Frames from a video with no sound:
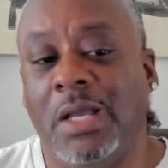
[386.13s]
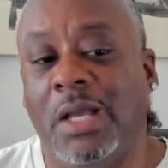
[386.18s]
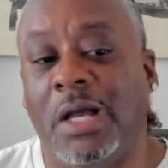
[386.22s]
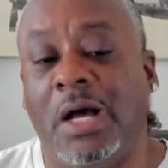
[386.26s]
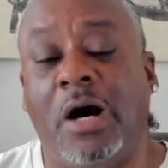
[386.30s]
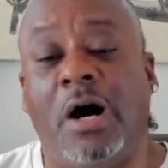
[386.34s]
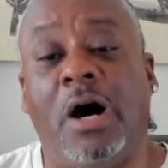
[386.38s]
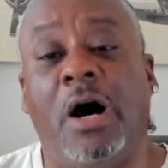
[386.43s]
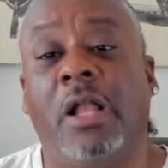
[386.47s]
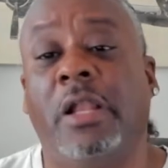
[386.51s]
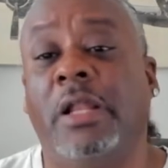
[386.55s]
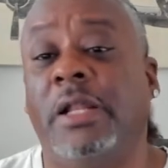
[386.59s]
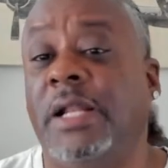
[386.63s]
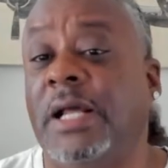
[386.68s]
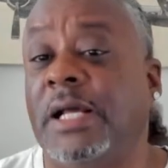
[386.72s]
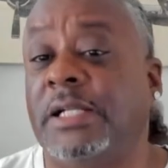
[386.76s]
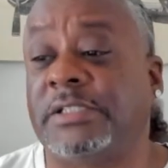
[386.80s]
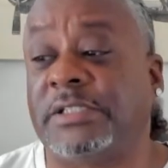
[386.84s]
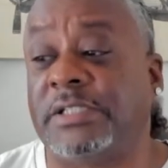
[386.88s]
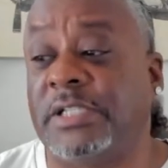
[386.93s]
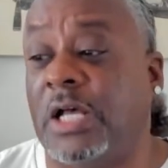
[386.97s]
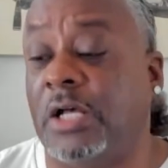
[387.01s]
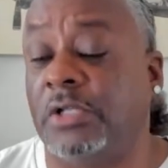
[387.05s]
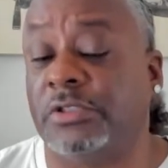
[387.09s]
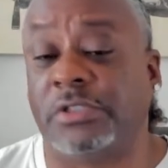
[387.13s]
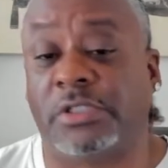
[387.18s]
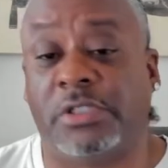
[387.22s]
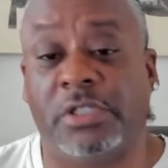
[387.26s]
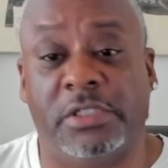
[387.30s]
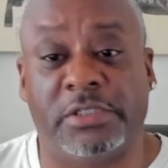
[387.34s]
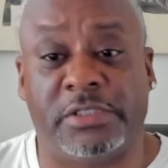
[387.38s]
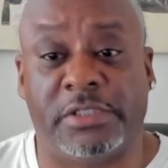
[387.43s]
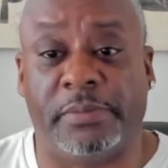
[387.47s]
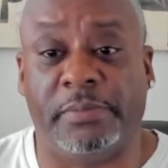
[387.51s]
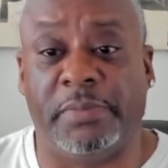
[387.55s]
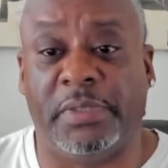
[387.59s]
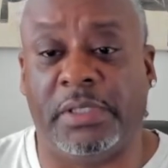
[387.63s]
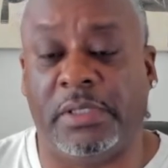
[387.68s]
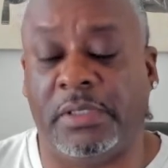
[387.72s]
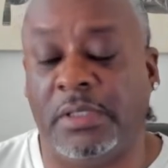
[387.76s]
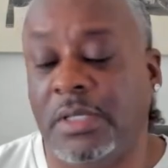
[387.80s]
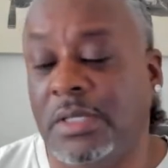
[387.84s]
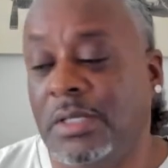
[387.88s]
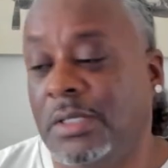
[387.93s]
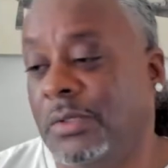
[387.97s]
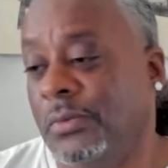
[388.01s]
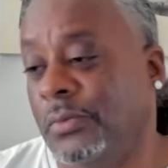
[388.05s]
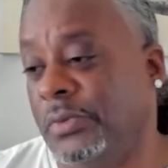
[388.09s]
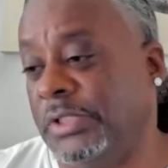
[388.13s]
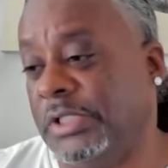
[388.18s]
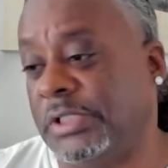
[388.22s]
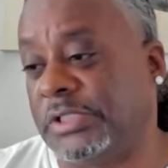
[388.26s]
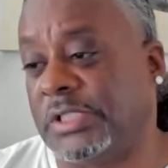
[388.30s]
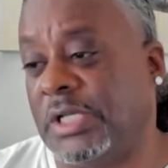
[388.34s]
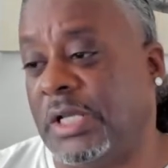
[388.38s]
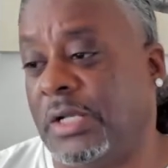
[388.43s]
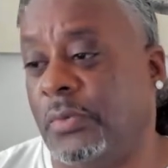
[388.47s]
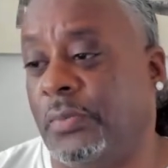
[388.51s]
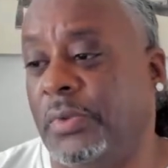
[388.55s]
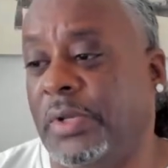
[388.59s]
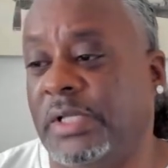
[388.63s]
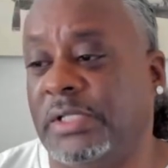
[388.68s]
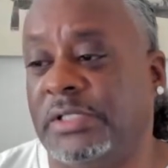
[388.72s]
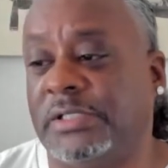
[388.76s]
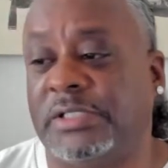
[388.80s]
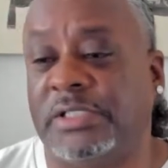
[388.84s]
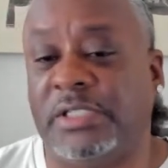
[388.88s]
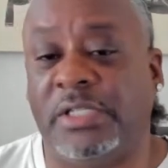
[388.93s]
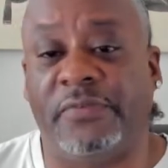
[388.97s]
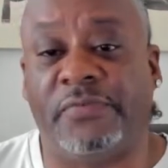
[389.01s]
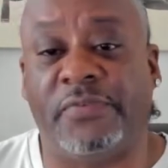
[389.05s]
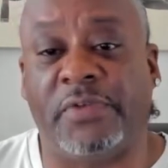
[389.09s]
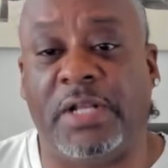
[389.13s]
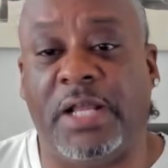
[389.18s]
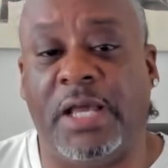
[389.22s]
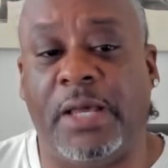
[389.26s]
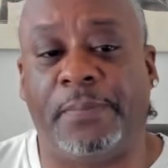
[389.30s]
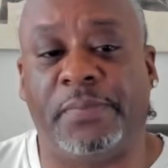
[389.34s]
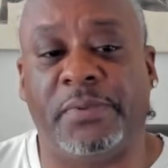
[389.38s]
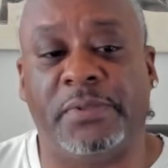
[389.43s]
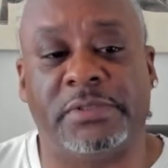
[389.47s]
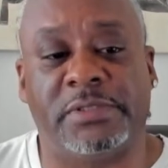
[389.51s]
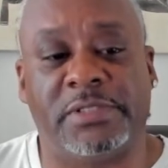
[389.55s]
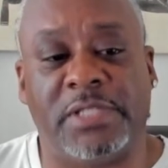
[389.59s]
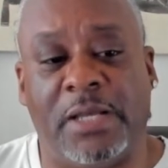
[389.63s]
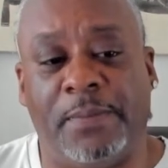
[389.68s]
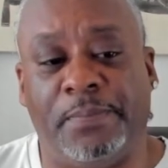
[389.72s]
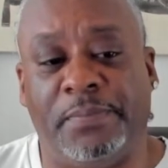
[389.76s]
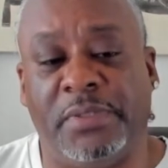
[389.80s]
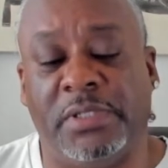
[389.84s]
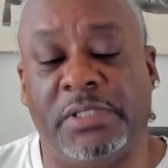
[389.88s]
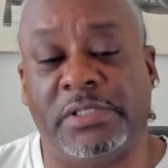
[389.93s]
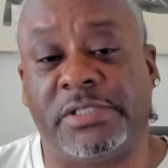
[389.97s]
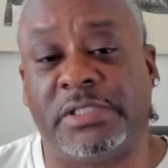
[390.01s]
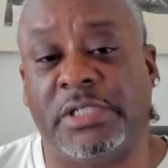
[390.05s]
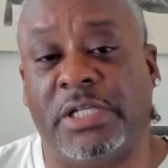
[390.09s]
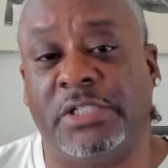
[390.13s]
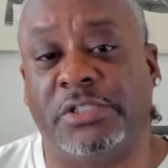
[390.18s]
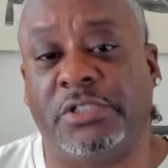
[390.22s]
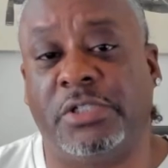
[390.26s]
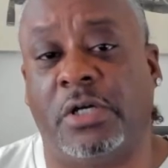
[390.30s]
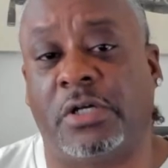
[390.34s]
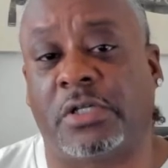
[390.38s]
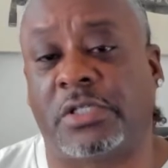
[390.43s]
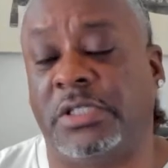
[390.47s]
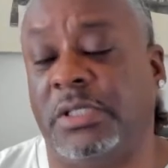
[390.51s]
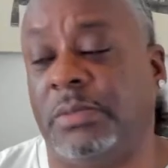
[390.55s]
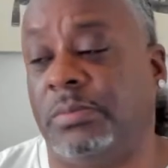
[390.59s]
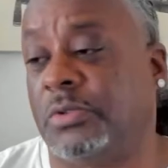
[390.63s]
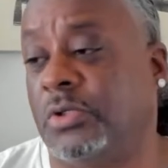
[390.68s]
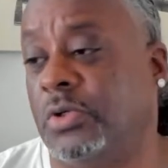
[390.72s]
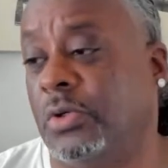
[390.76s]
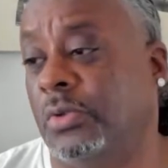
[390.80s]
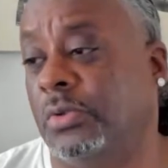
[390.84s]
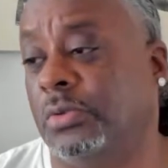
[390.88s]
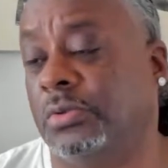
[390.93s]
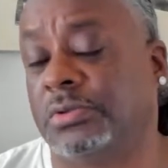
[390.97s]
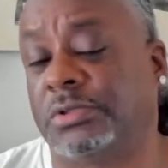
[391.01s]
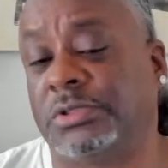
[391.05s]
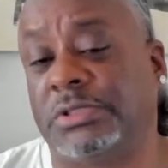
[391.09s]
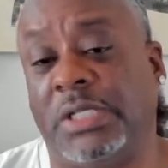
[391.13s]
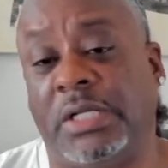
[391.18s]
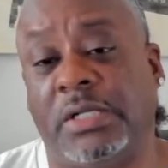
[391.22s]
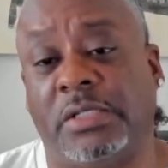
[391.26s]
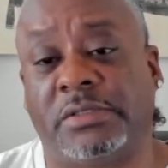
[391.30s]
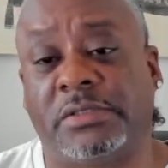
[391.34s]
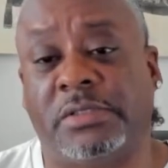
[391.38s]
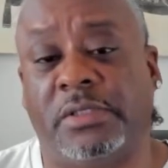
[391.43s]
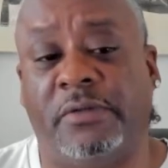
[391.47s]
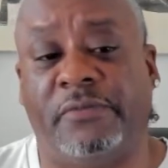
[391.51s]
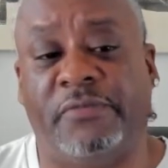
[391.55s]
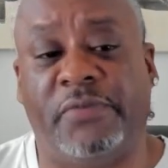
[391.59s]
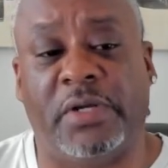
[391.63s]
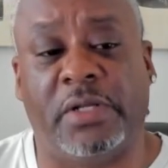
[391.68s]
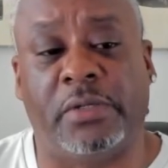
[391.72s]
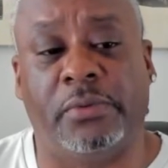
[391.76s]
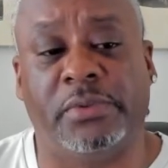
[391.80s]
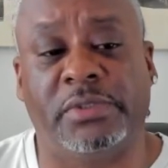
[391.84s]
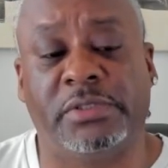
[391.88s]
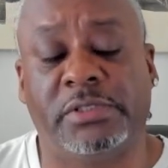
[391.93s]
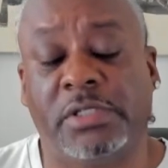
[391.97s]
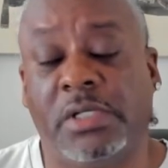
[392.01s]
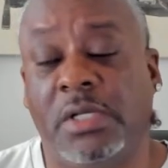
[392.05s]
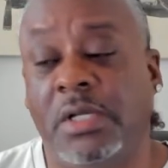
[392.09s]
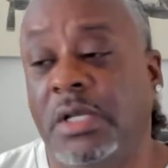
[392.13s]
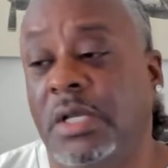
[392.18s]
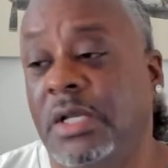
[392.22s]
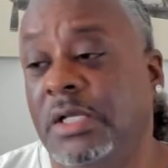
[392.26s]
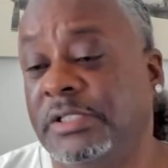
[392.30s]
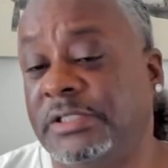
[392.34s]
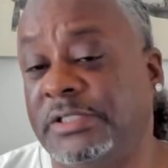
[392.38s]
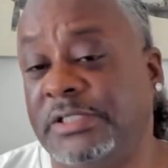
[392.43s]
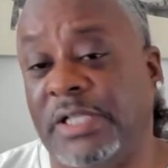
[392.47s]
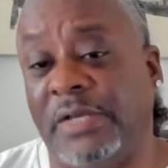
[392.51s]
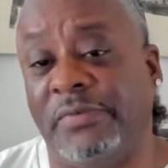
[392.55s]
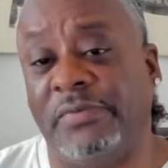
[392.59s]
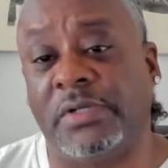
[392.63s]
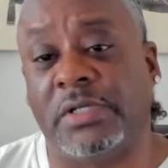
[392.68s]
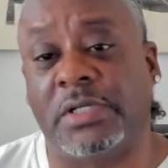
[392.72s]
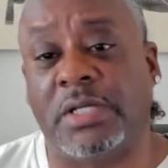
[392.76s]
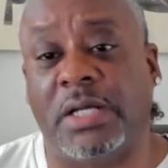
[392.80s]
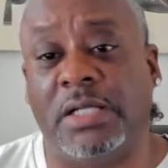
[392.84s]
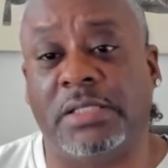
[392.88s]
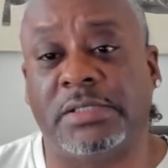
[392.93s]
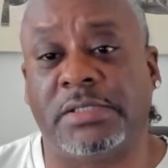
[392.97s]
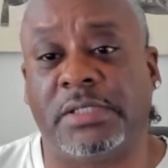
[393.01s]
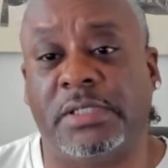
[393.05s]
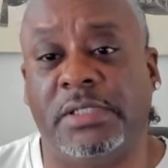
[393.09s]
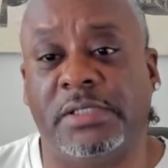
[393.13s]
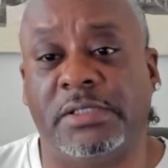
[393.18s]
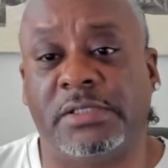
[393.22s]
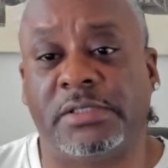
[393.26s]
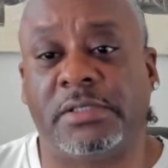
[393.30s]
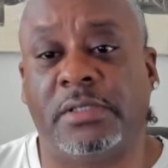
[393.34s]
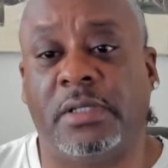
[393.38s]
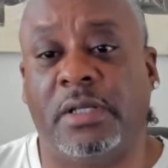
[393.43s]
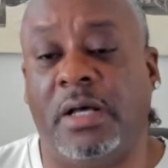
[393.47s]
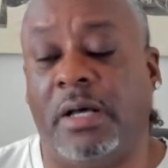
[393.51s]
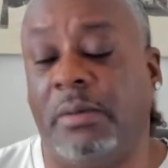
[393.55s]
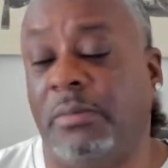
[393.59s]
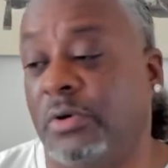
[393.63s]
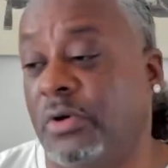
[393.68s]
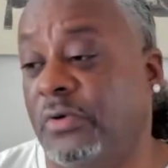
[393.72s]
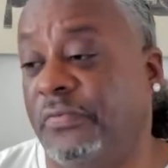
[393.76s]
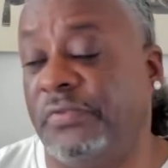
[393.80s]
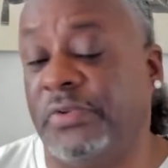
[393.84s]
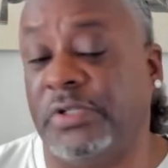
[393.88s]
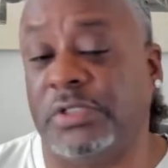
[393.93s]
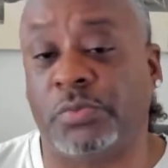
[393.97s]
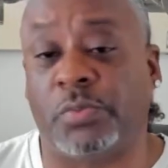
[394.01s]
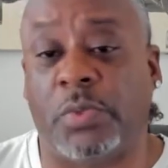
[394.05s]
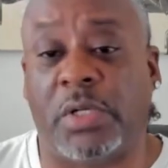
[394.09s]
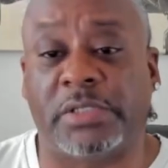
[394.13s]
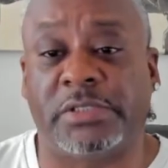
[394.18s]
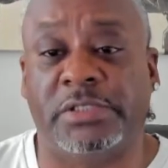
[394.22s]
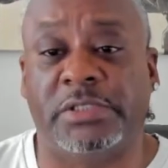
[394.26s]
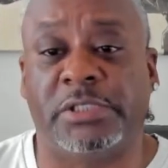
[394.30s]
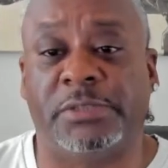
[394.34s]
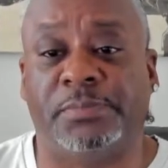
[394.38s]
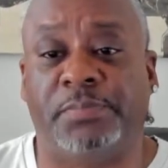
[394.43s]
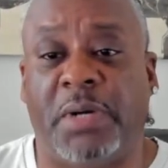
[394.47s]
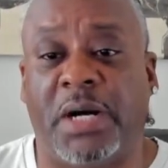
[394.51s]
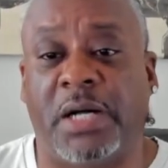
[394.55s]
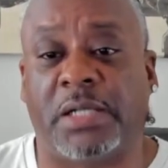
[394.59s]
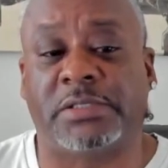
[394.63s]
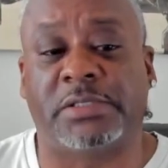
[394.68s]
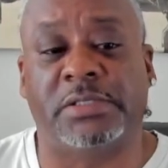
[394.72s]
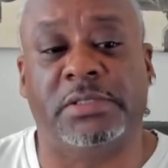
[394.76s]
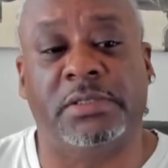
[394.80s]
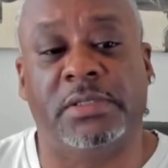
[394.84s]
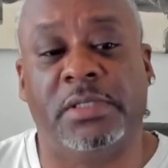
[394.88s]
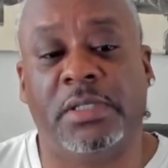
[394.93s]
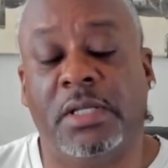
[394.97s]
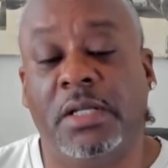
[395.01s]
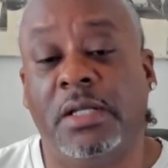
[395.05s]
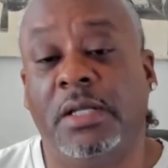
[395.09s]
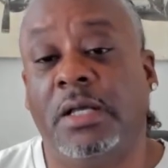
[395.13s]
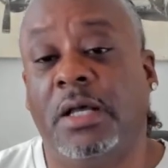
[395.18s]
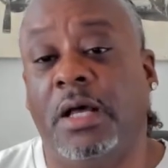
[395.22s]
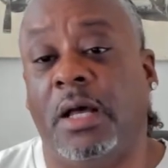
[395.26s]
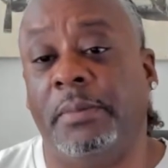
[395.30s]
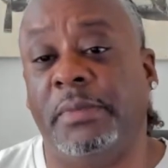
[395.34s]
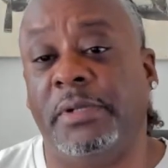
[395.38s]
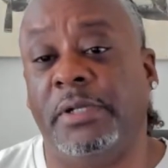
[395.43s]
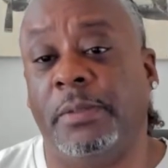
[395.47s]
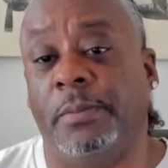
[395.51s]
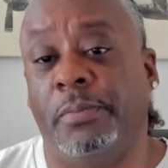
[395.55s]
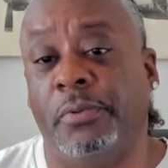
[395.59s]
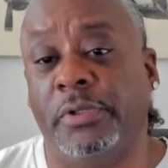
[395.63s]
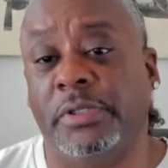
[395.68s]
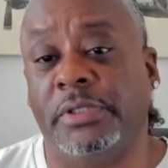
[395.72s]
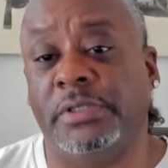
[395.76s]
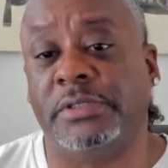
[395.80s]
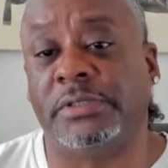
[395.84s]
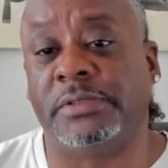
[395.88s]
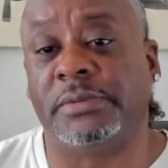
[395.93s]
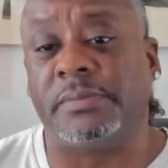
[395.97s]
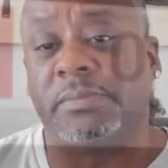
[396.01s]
All of that sounds good to me. We just got to wait and see if it happens. That being said, y'all keep cool. Shout out to the veterans. Seven continents. I'm going to go finish watching this boxing. I'm in the breeze.